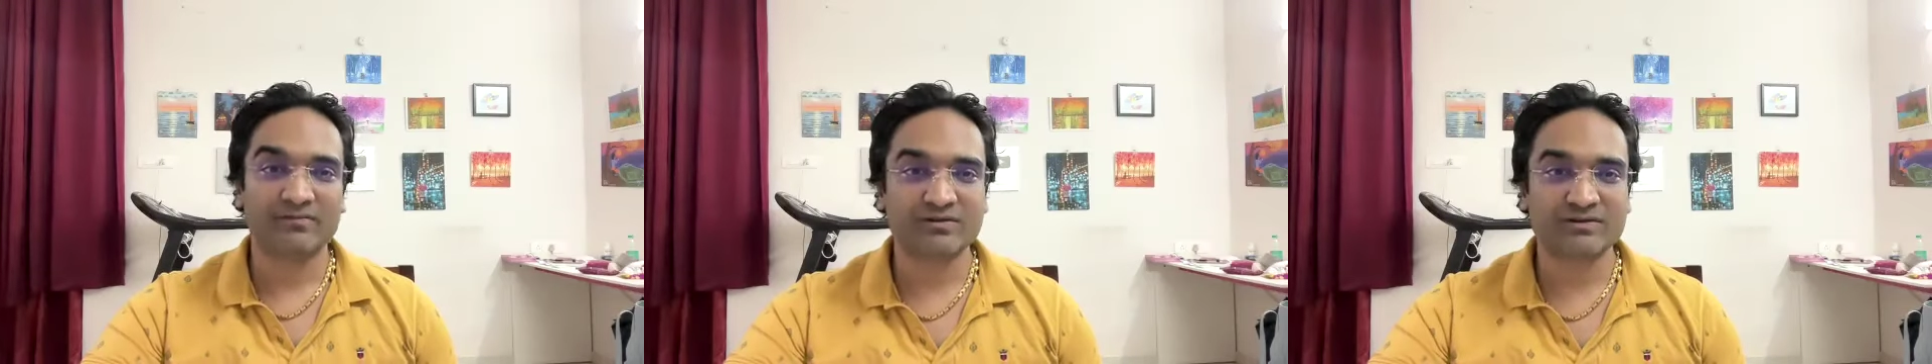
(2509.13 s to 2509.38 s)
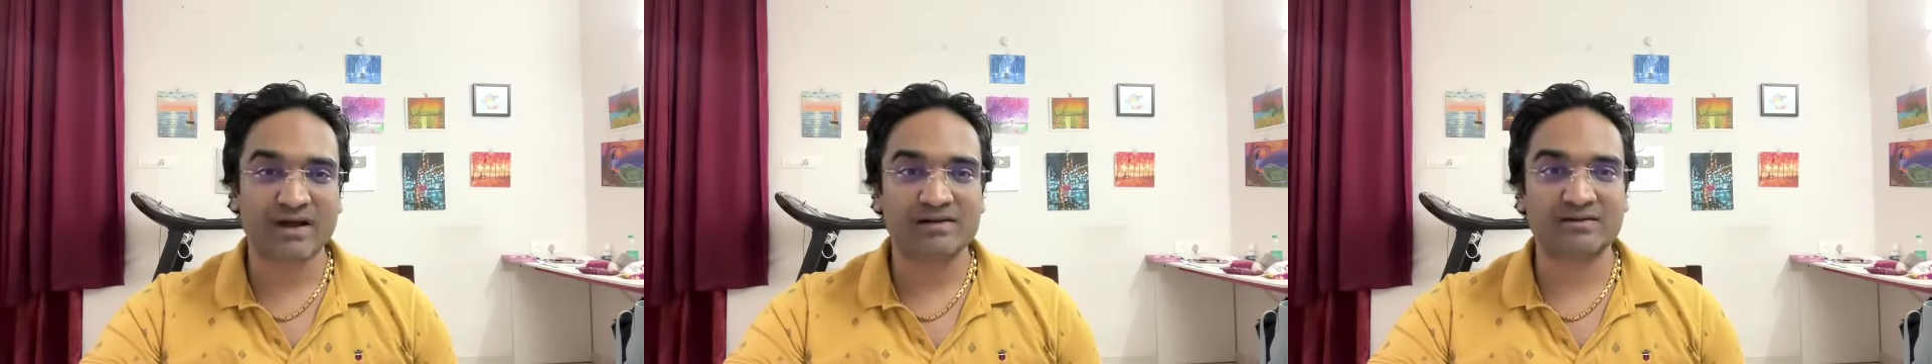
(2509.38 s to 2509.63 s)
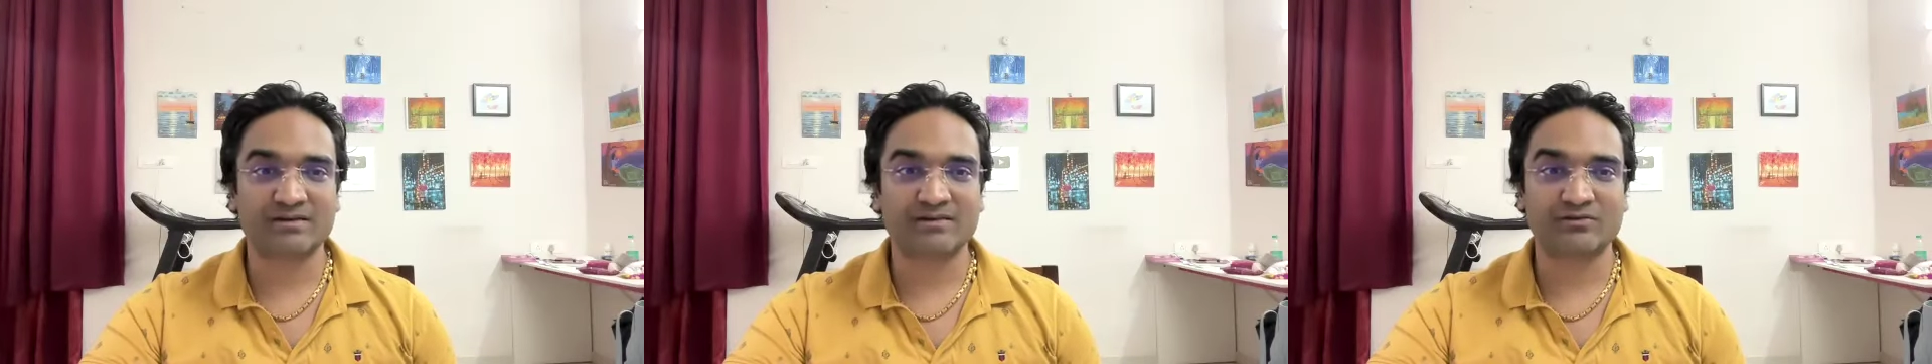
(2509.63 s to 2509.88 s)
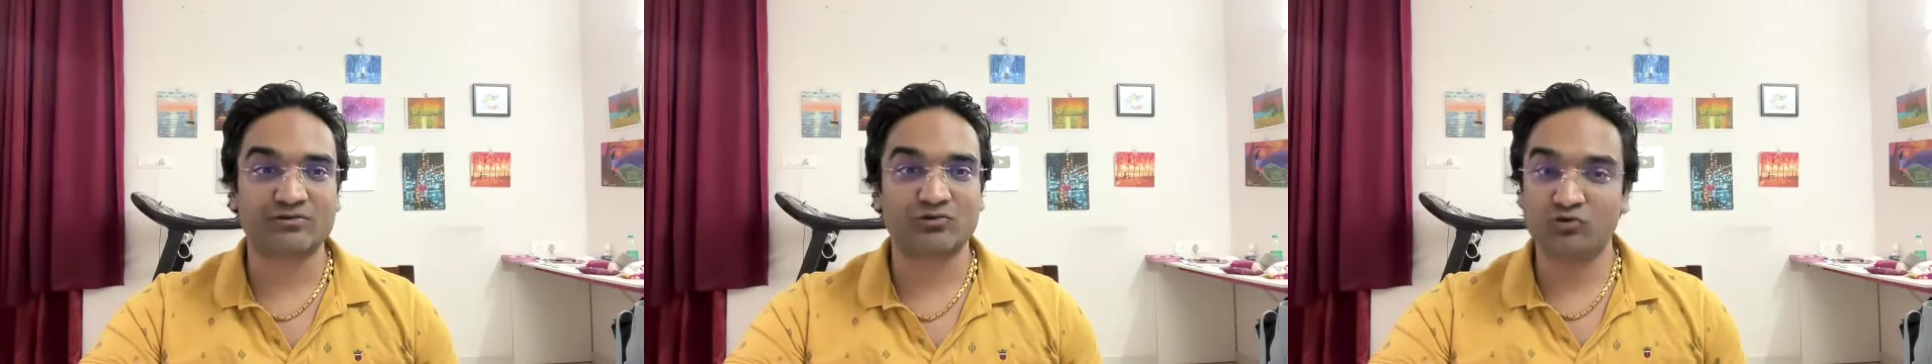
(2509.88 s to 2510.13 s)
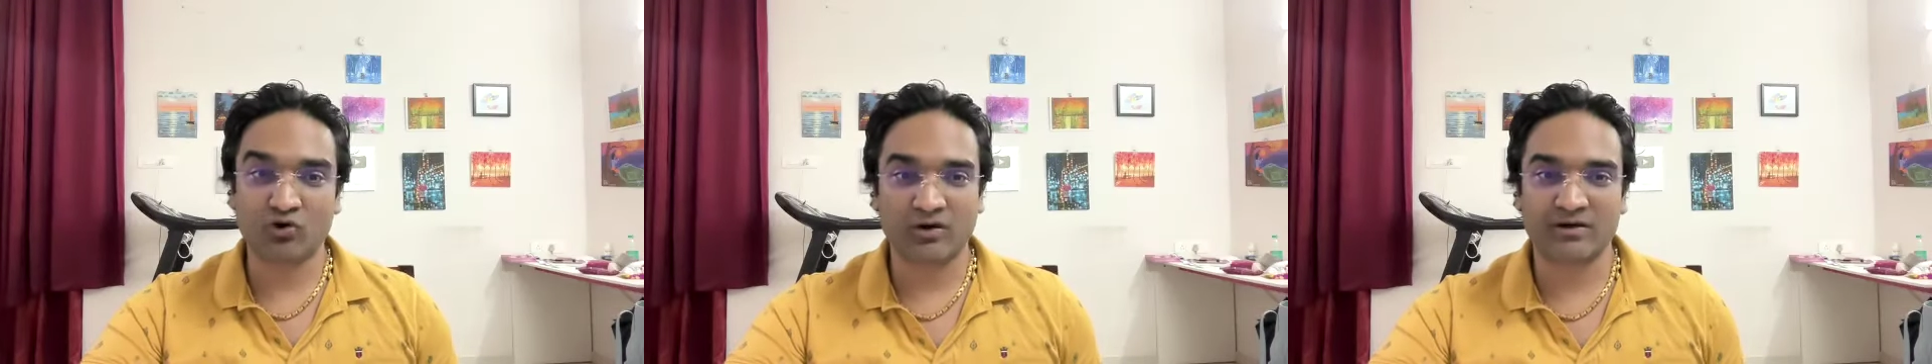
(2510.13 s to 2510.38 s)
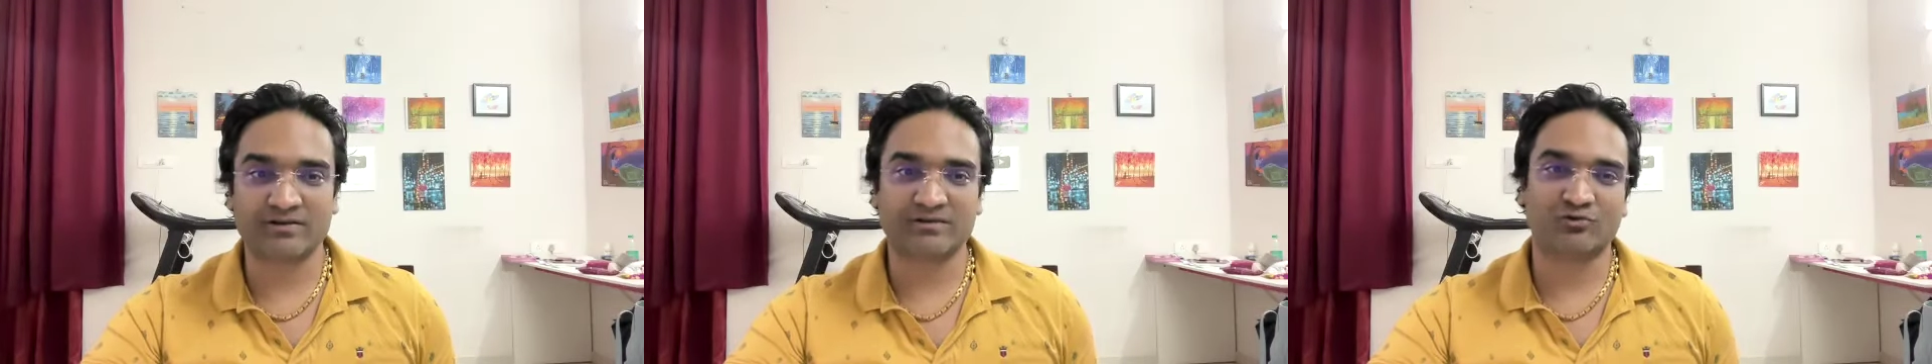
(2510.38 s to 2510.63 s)
If the child says, you do
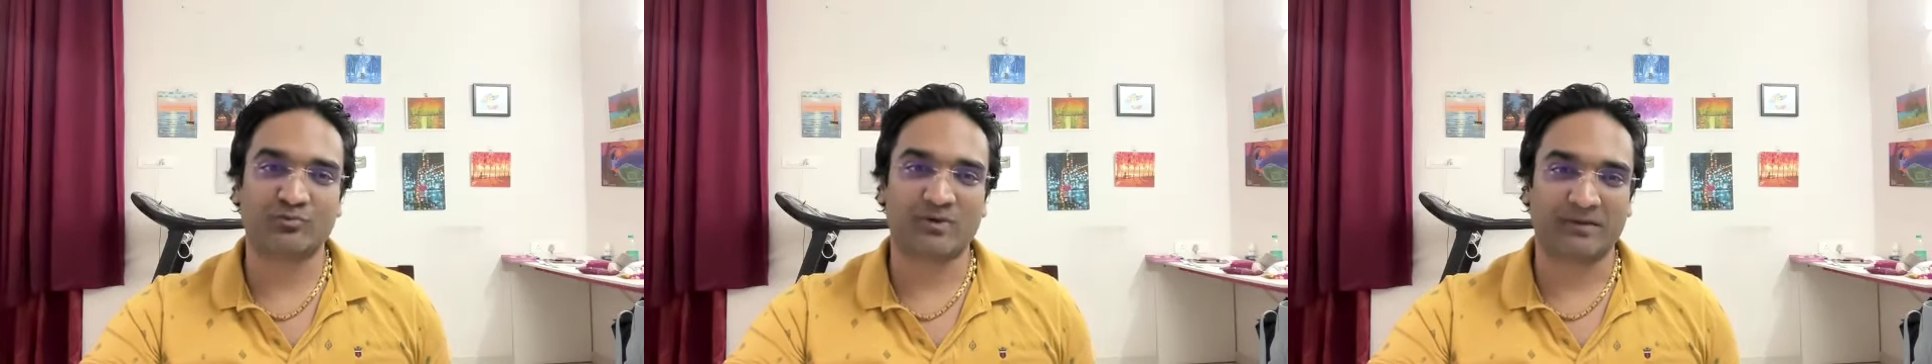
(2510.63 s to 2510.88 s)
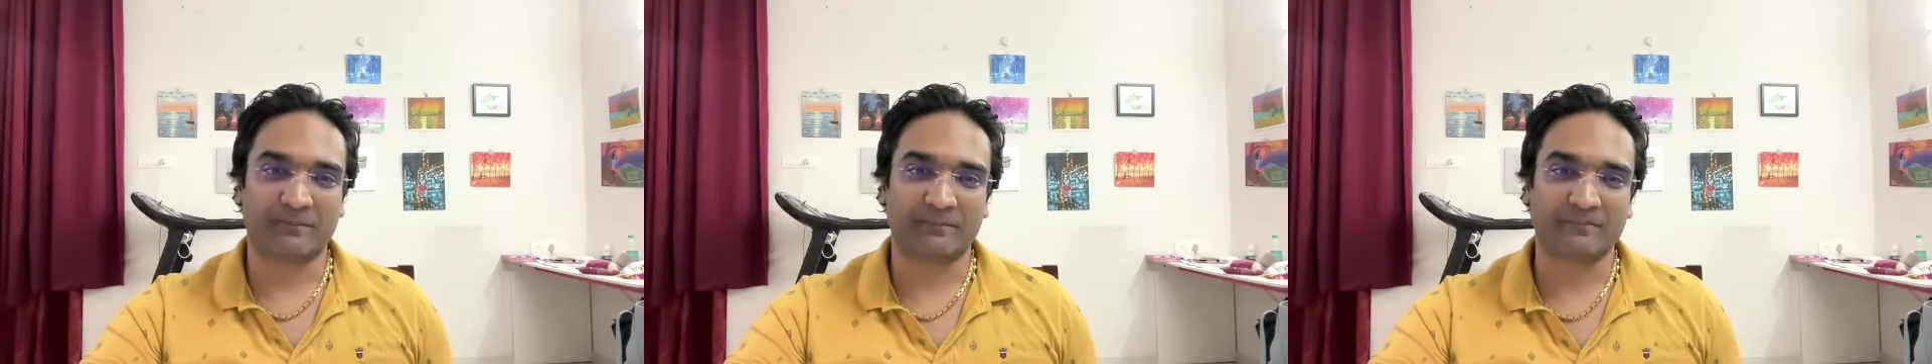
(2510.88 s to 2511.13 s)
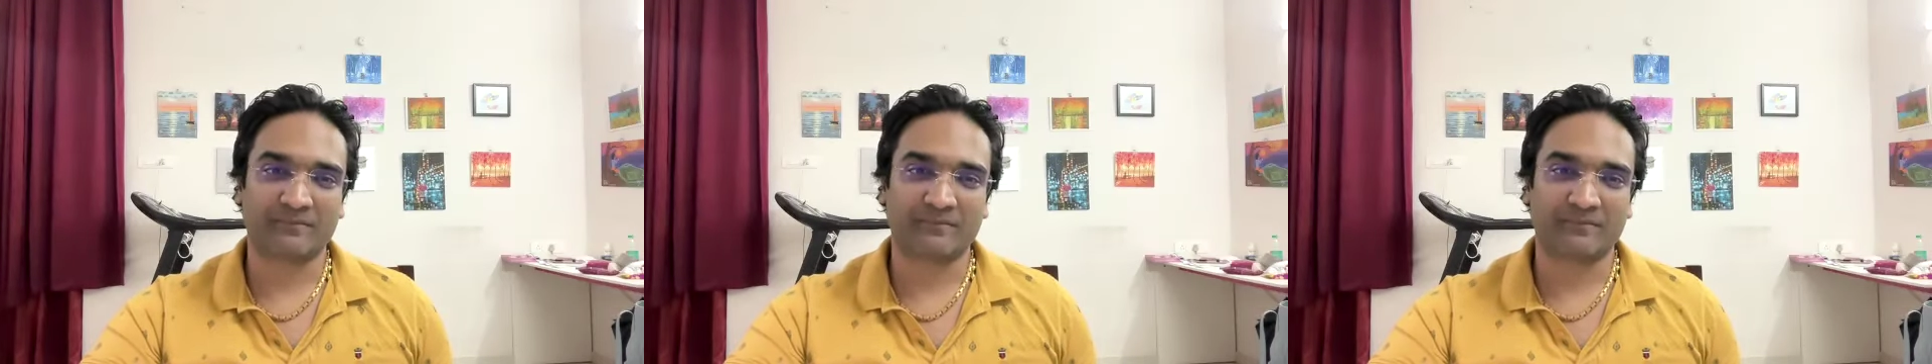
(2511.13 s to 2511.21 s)
not listen to me.